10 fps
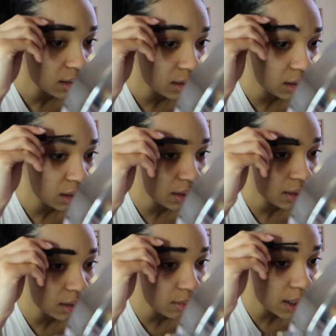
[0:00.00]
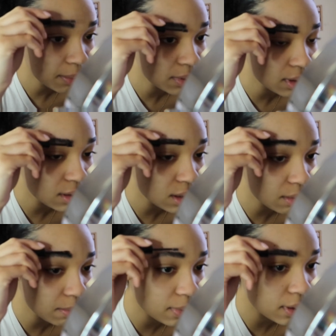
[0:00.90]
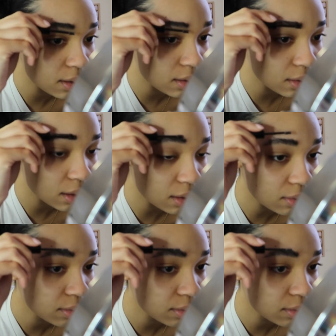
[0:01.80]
literally wiped the tip okay.